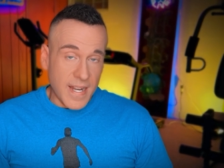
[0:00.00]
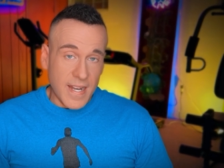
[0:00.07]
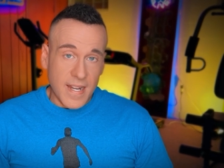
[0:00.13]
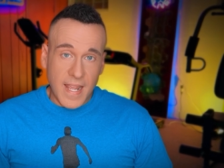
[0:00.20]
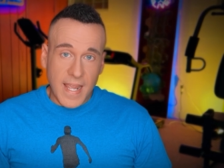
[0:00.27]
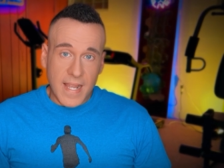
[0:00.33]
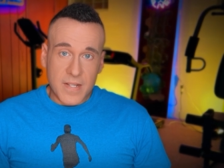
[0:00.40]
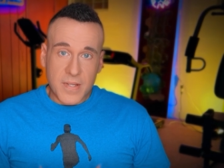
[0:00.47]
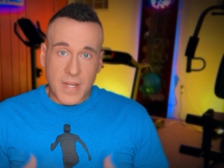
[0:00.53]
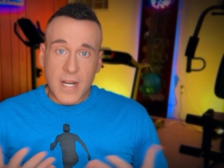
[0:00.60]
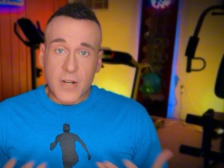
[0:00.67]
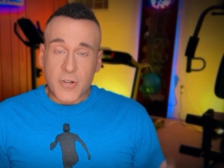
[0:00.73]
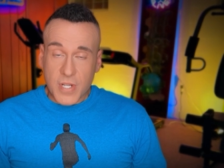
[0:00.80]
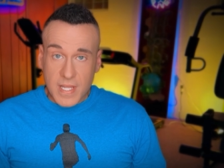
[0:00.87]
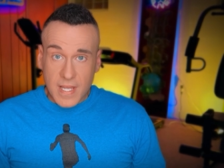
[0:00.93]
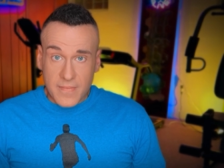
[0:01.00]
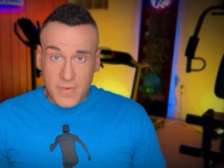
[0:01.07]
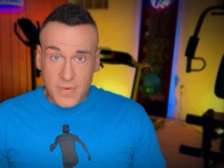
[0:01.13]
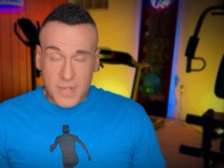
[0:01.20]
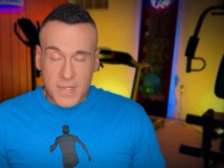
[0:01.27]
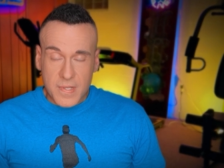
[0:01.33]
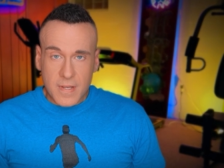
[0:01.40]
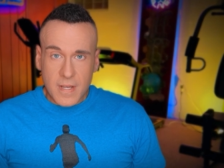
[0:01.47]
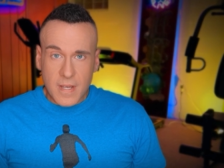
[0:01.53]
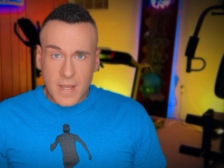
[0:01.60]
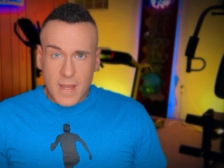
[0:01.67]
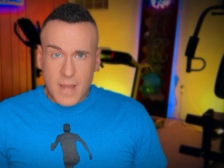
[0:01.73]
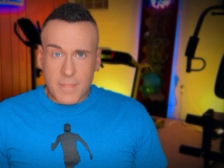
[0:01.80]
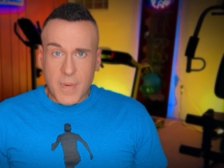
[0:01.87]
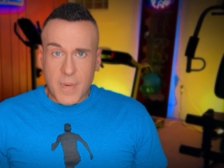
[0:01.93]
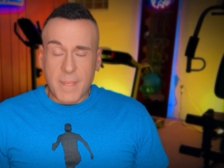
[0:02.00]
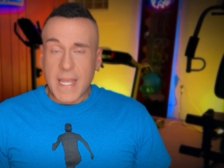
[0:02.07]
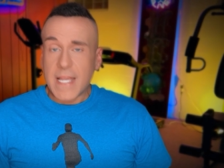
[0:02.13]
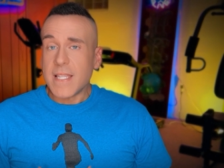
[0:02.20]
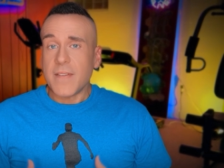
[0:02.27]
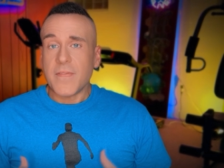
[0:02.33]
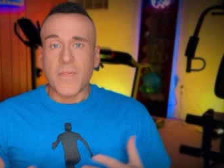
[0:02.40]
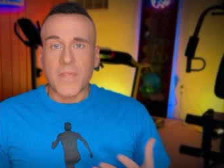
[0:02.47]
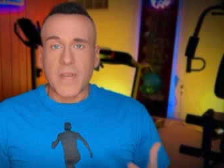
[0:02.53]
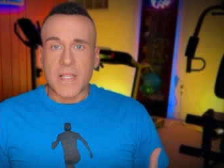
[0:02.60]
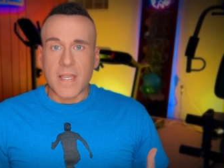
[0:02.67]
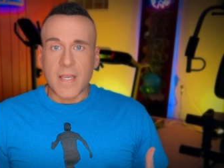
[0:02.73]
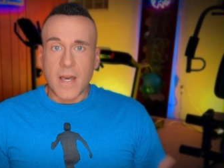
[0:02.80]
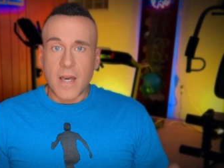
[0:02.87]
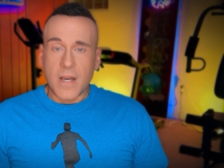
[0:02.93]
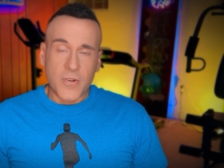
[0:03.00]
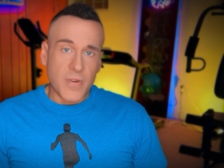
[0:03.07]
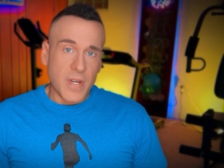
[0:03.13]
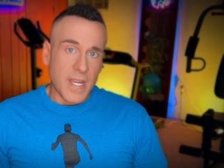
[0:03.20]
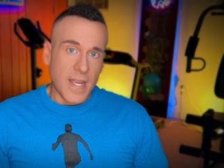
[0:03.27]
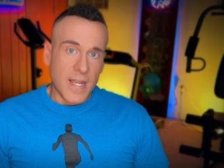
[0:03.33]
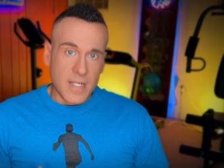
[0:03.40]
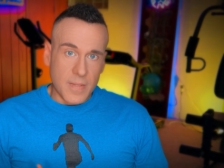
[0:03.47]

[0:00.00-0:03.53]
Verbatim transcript: and enhanced energy levels, but may leave you feeling hungry and